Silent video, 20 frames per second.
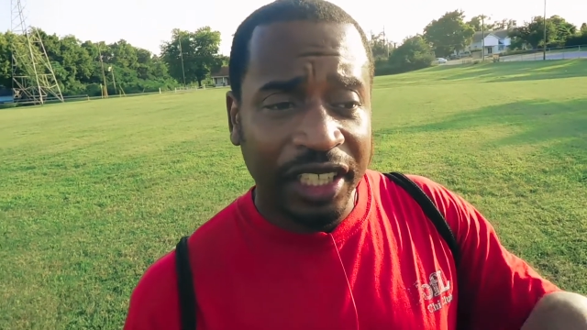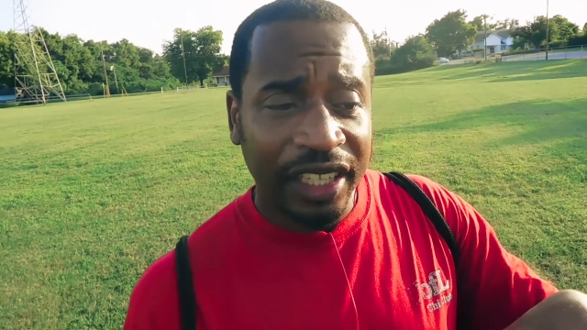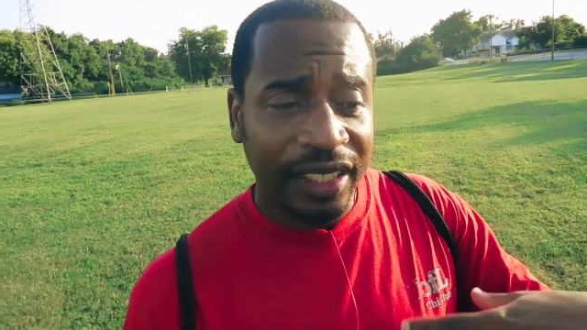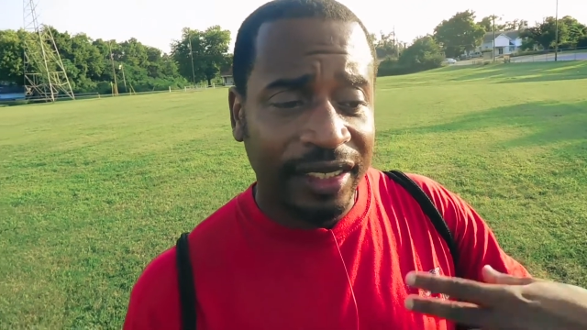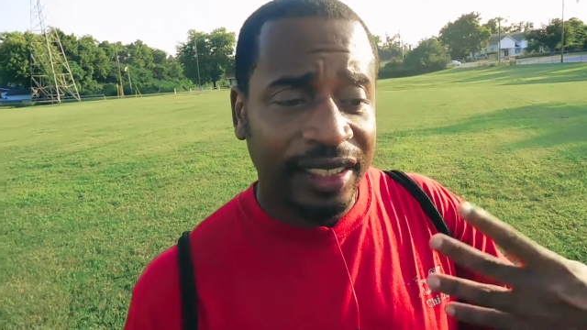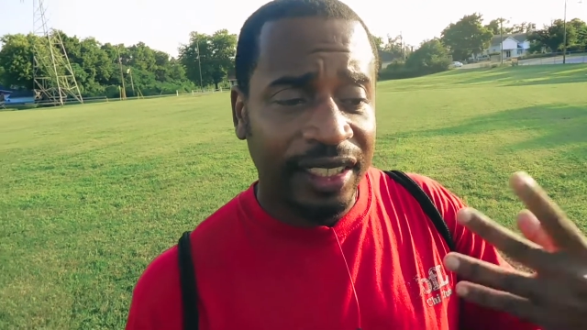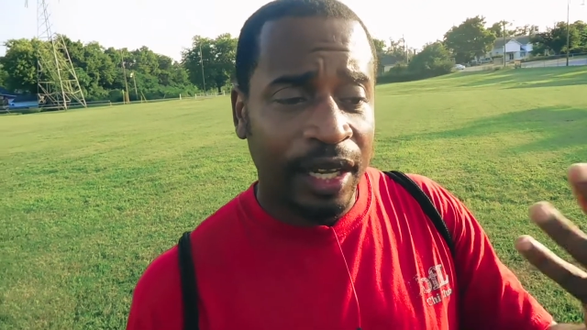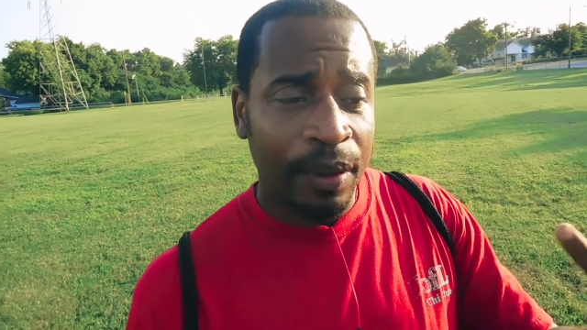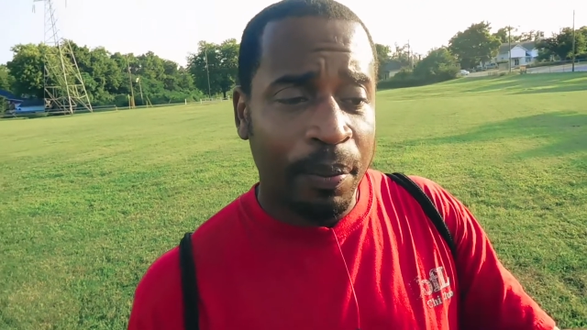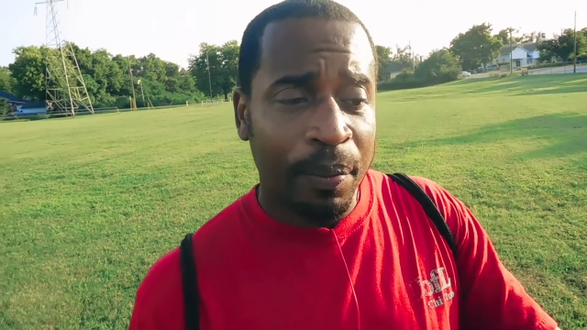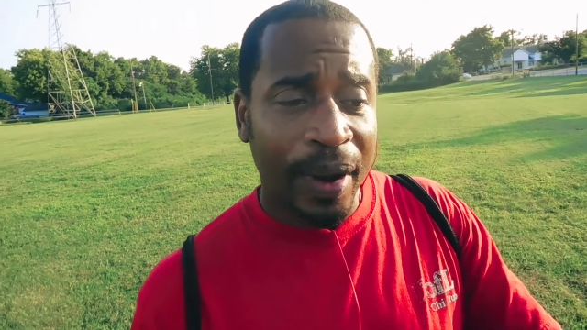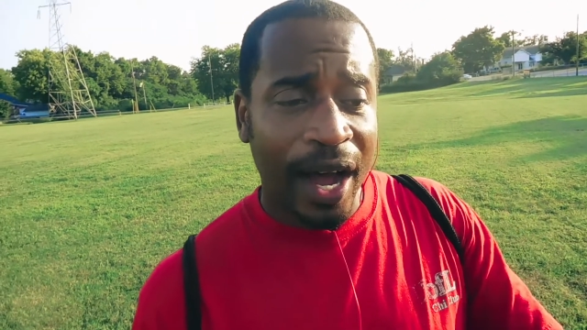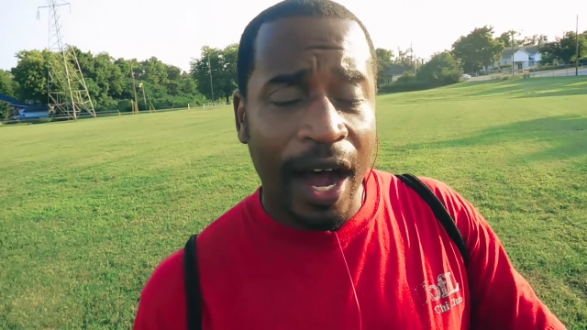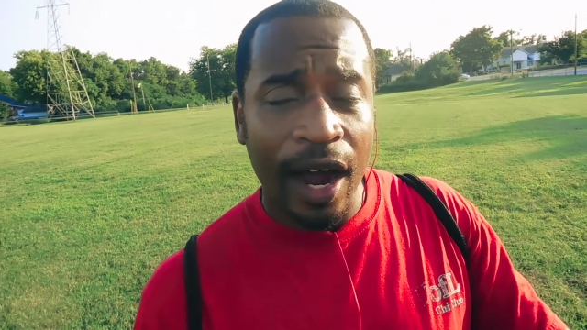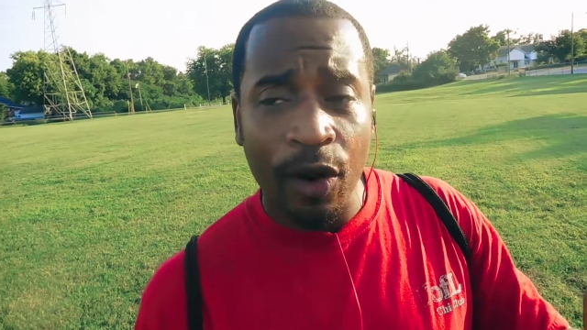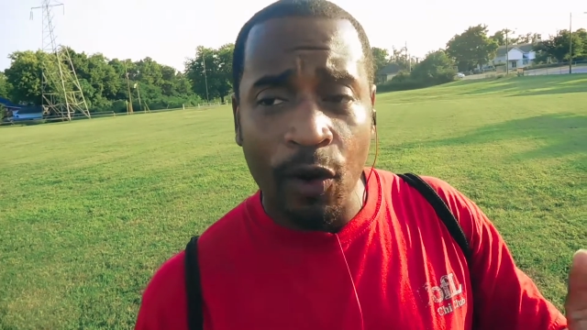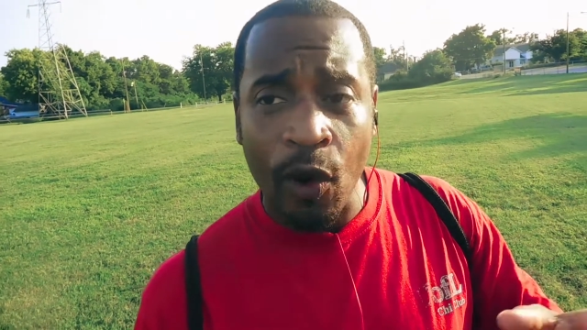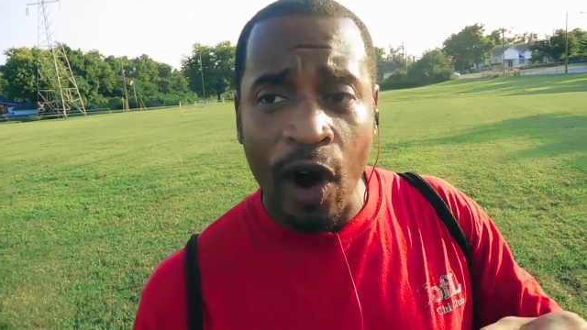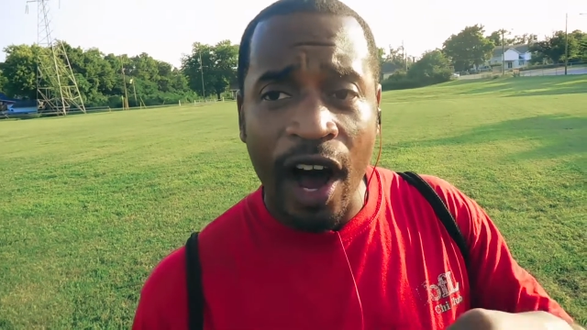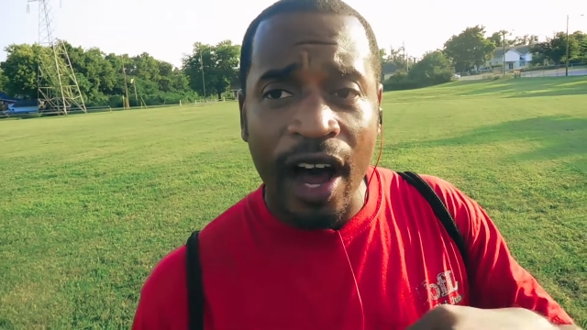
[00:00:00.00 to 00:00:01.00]
that's in
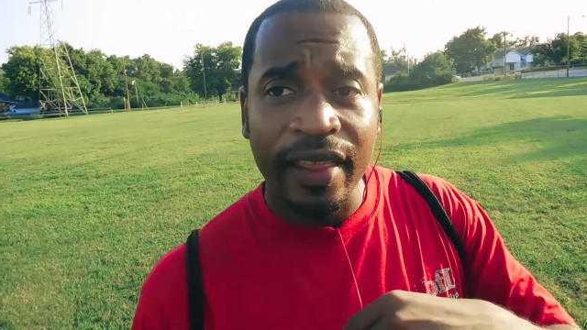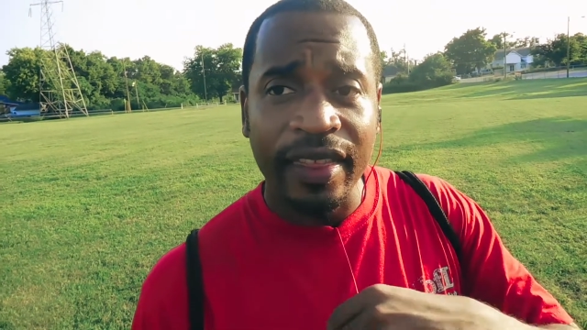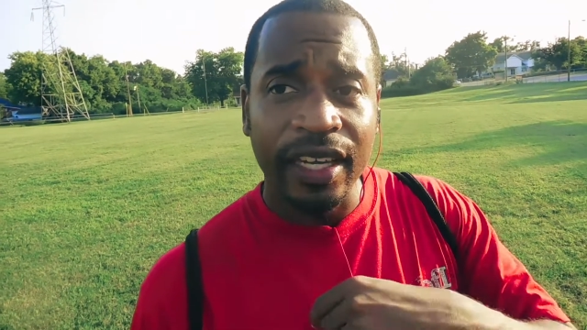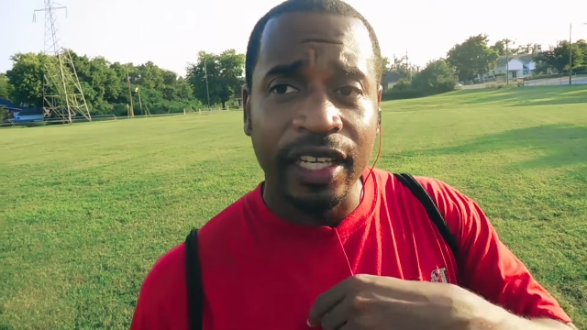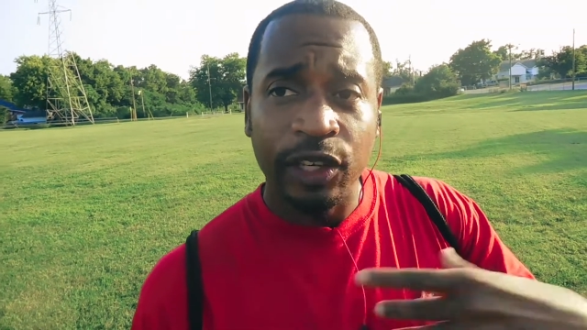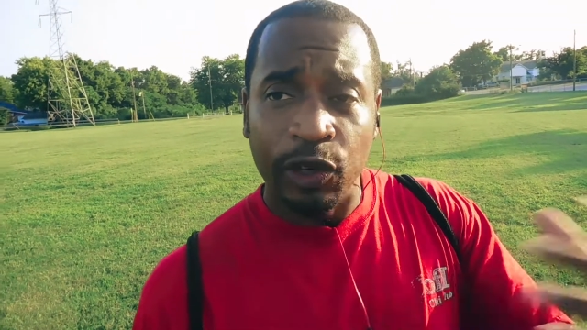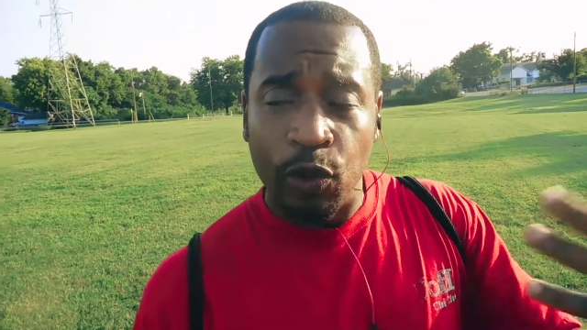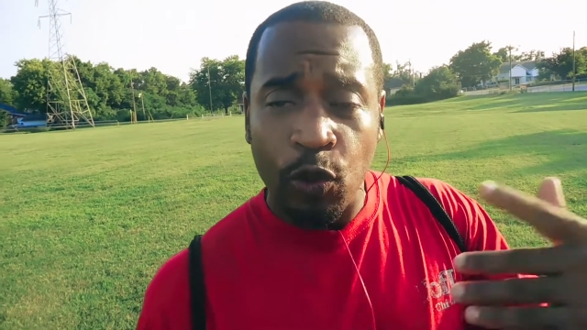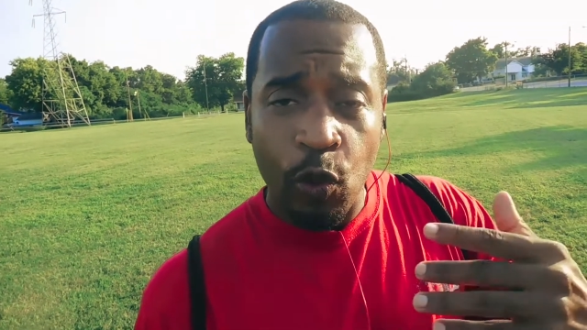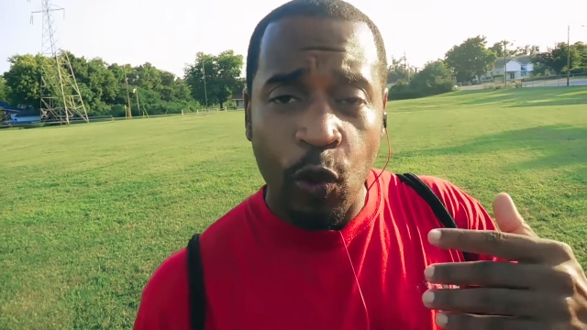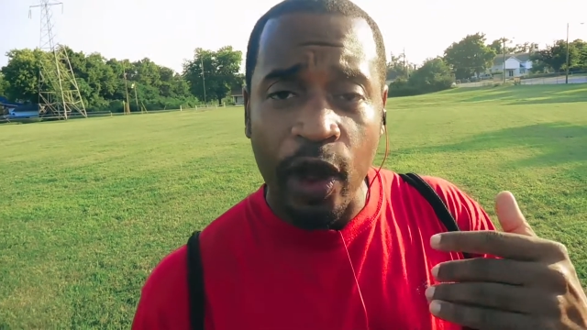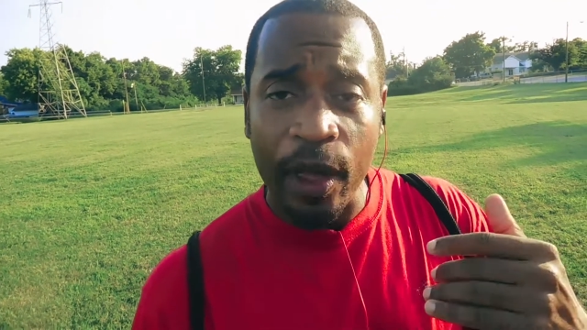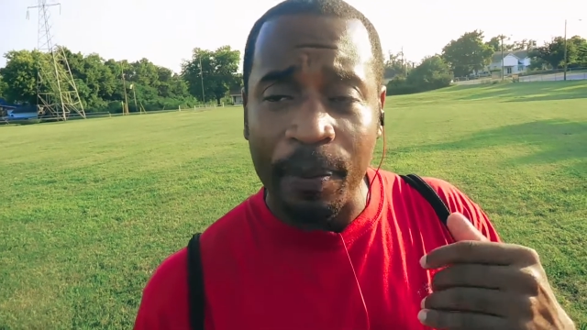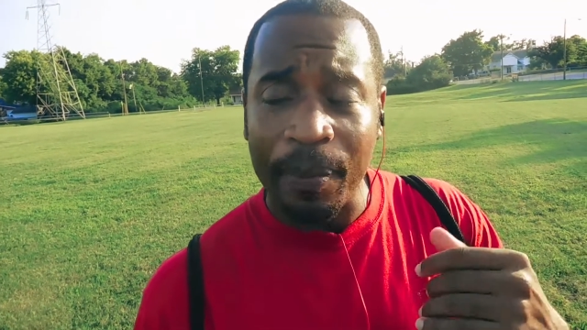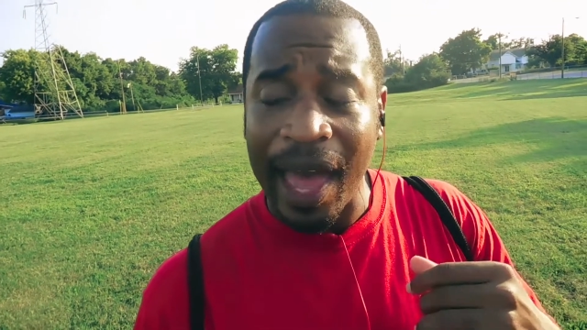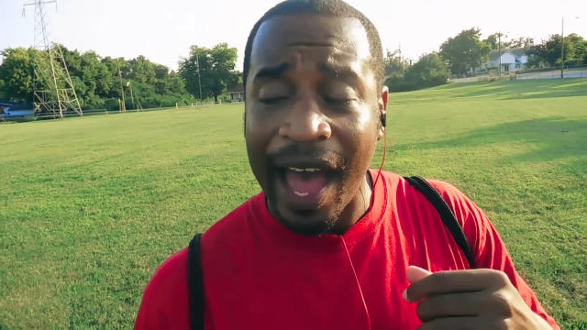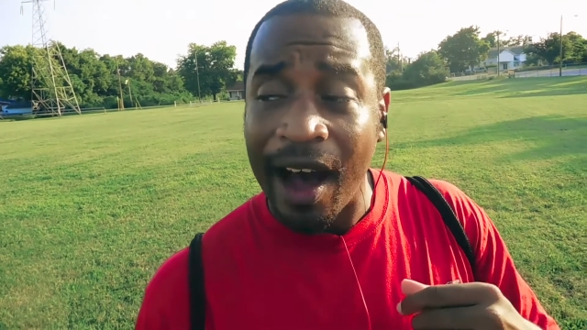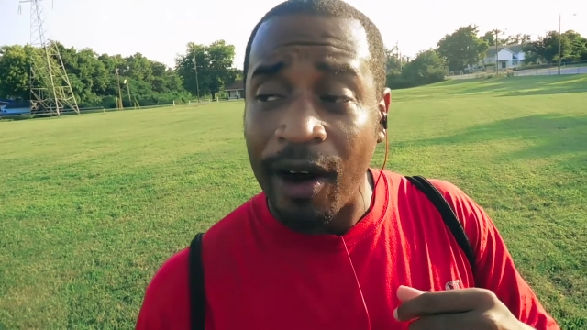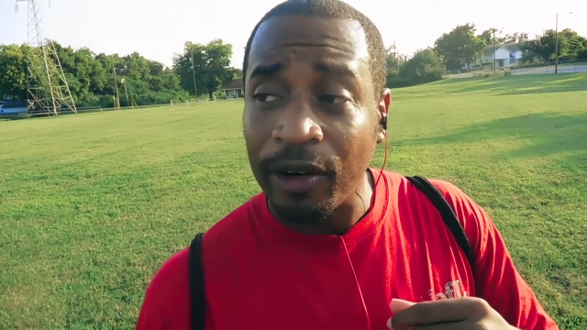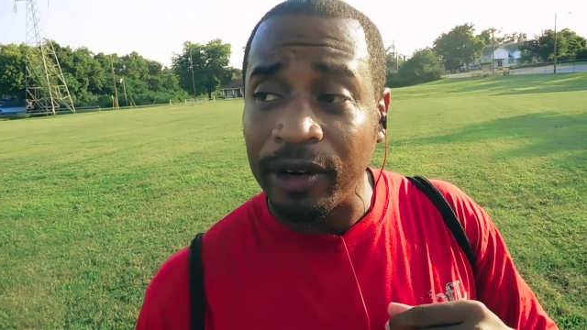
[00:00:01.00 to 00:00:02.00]
Bagua that you whip
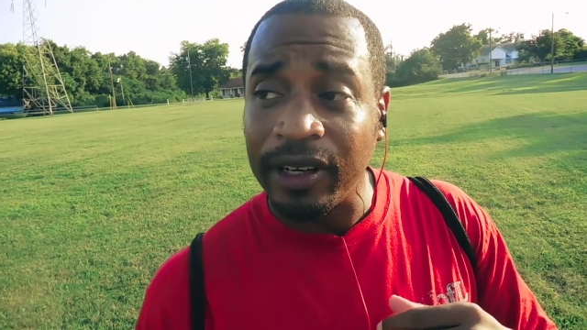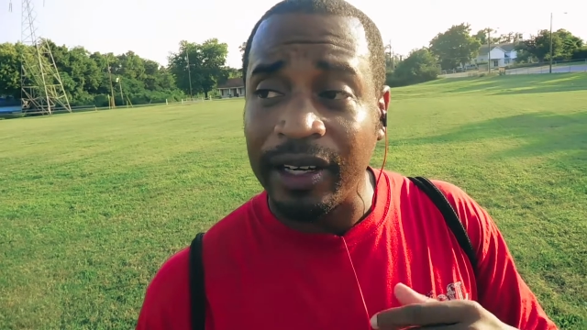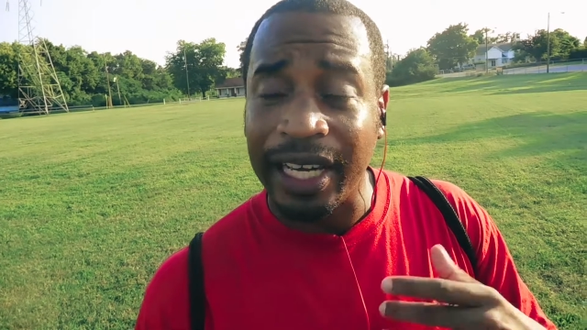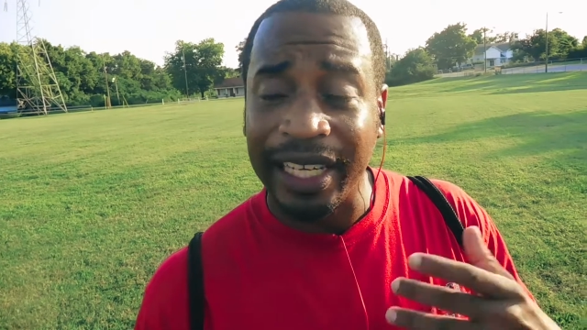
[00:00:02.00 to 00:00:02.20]
out